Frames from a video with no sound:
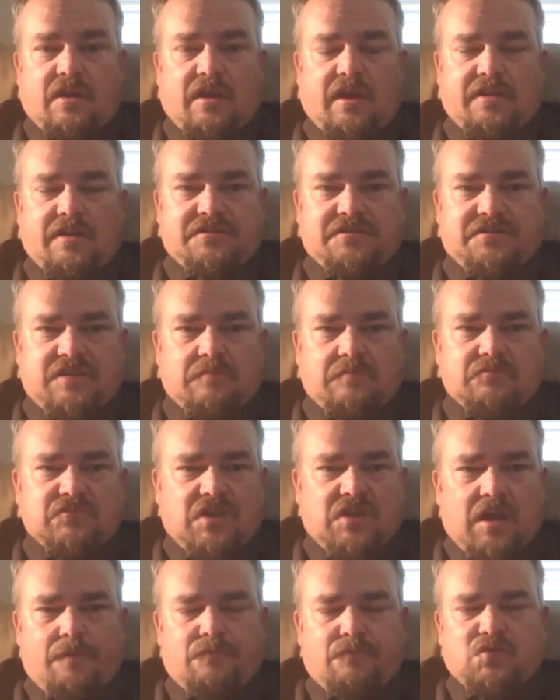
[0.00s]
And
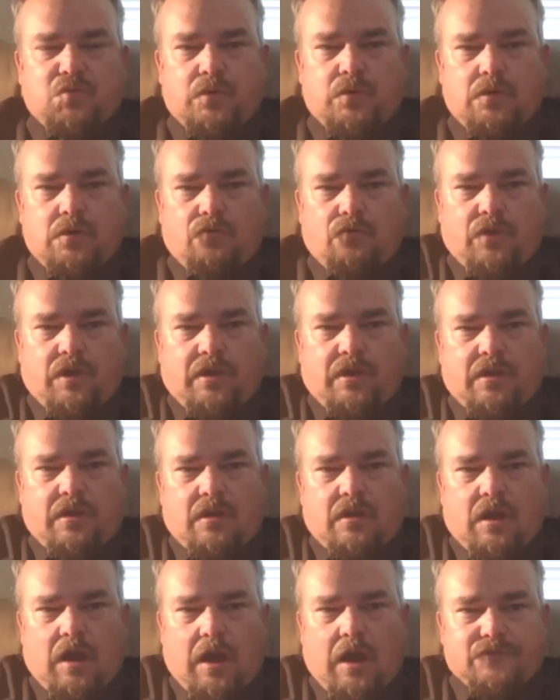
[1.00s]
sometimes when you're
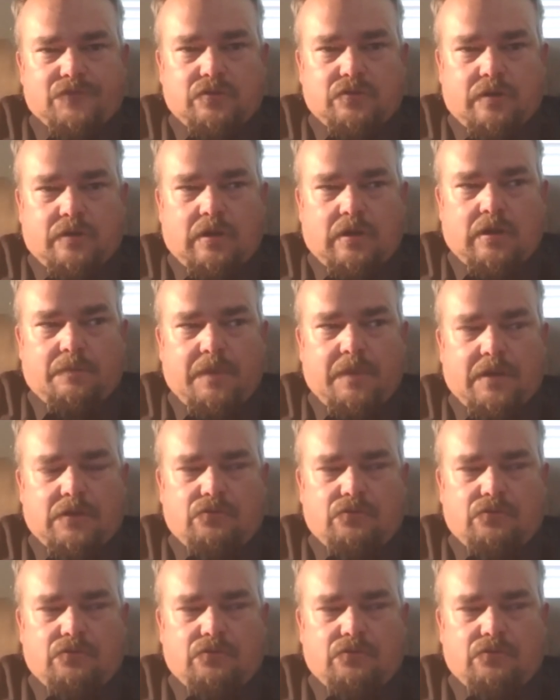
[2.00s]
reading Haftorah